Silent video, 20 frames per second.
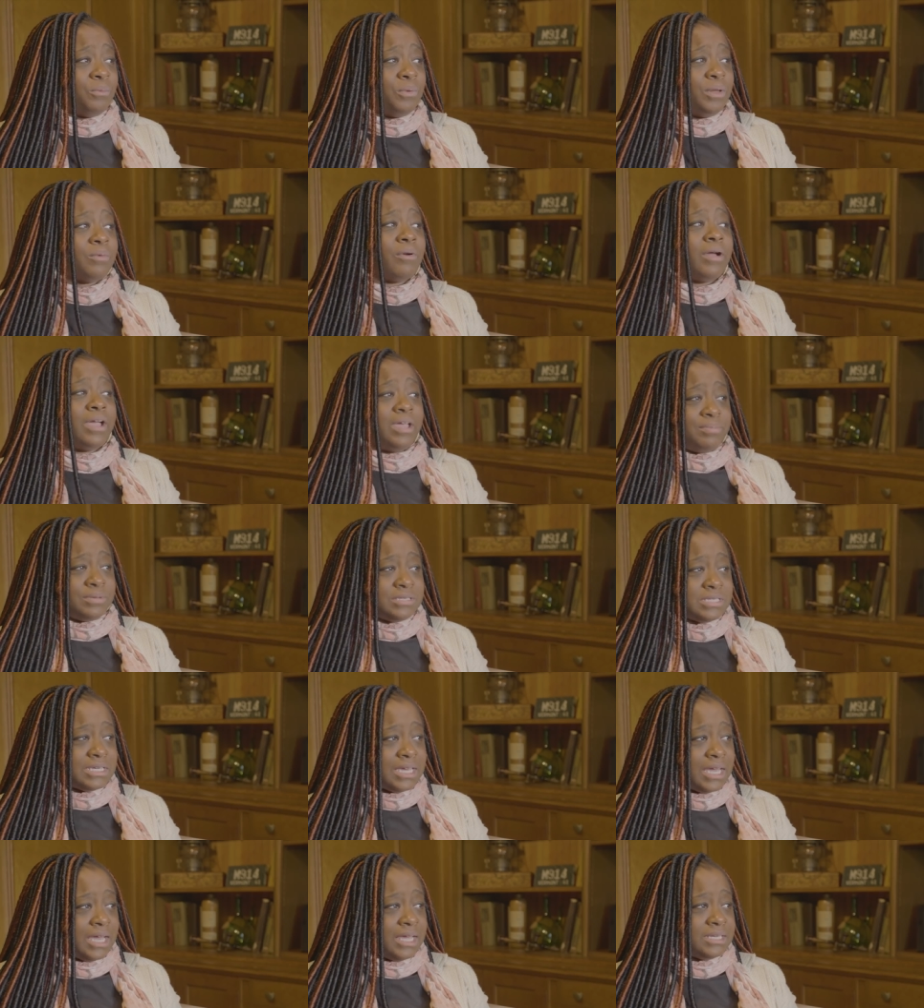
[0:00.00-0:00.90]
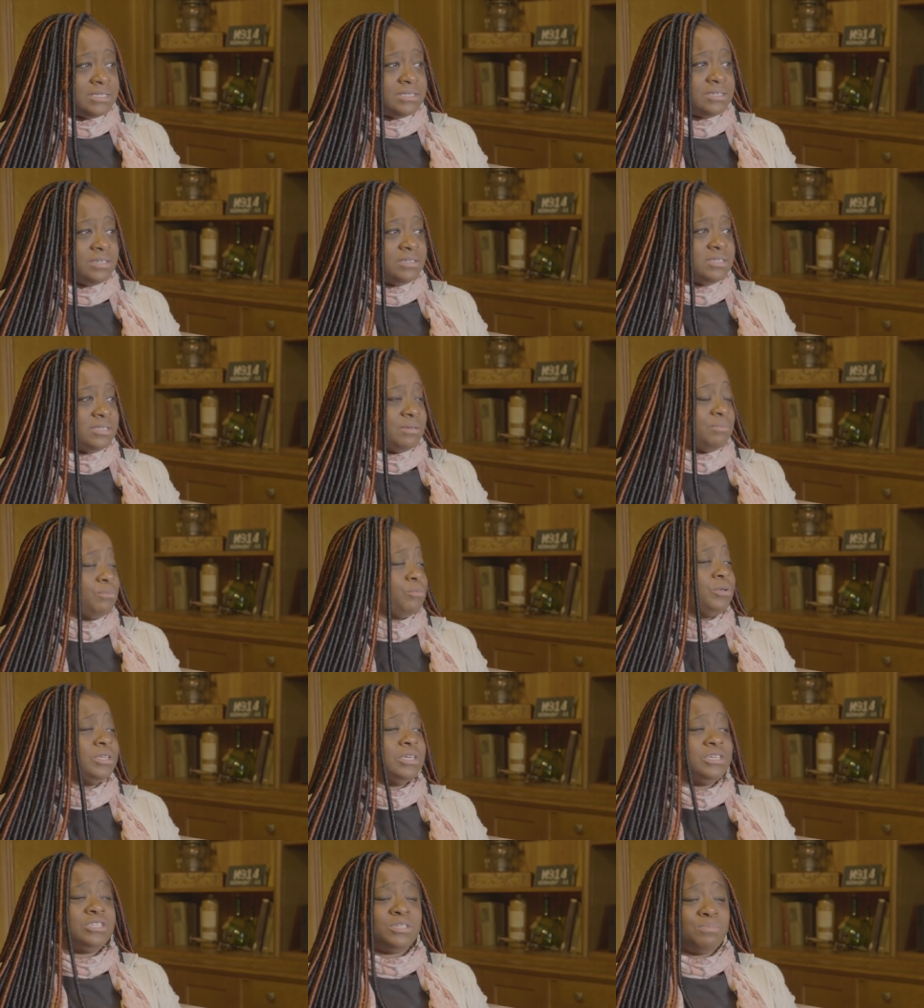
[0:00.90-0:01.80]
We were able to get some
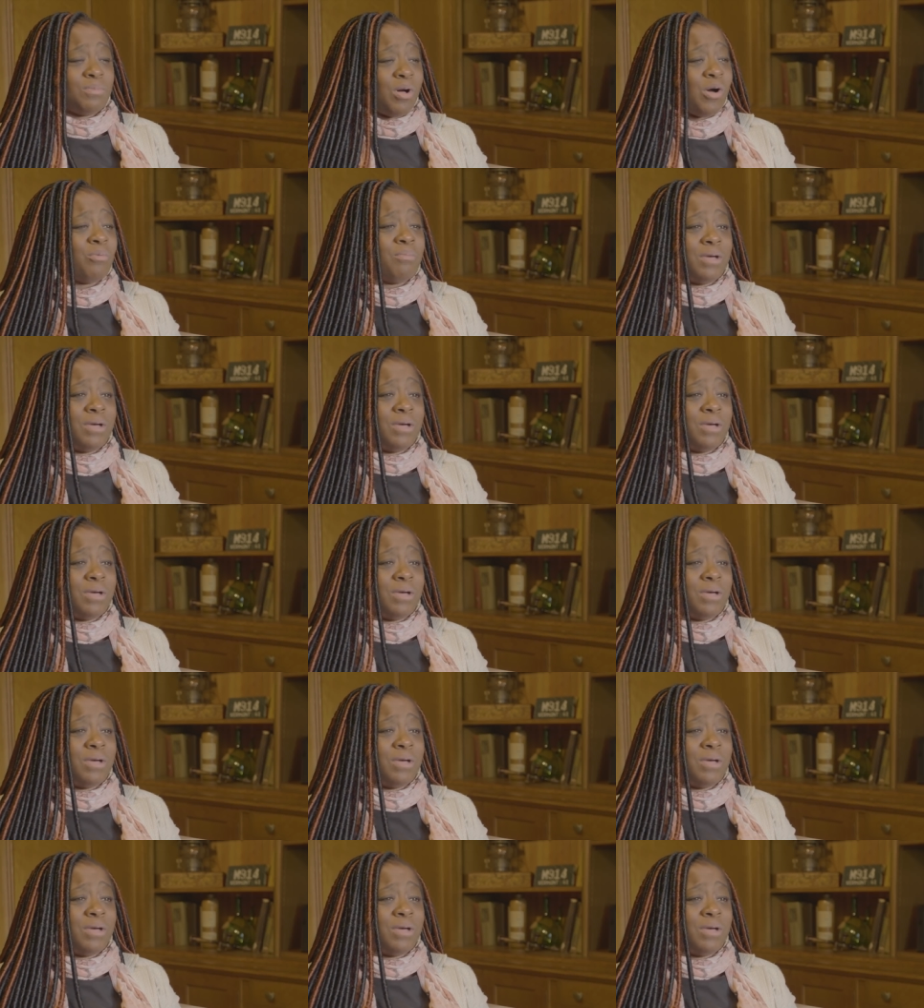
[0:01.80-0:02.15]
really small